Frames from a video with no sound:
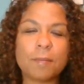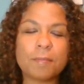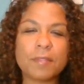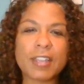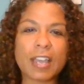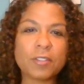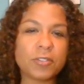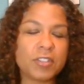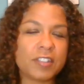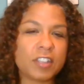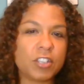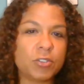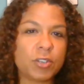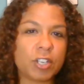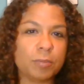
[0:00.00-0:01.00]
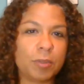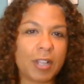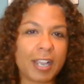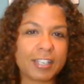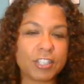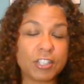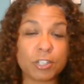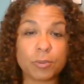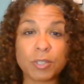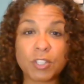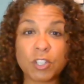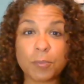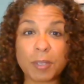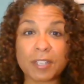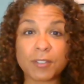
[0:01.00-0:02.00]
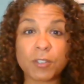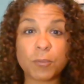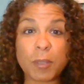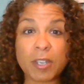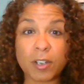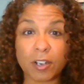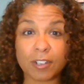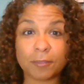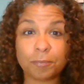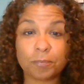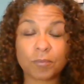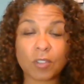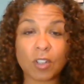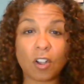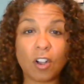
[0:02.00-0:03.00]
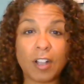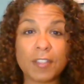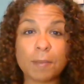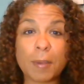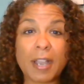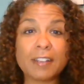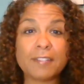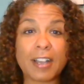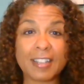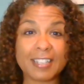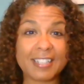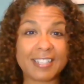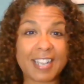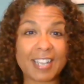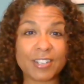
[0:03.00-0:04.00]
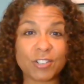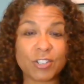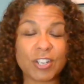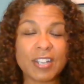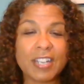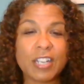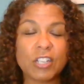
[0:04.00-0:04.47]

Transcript: the other thing that you could apply to do was to be a speaker on the Mindvalley stage.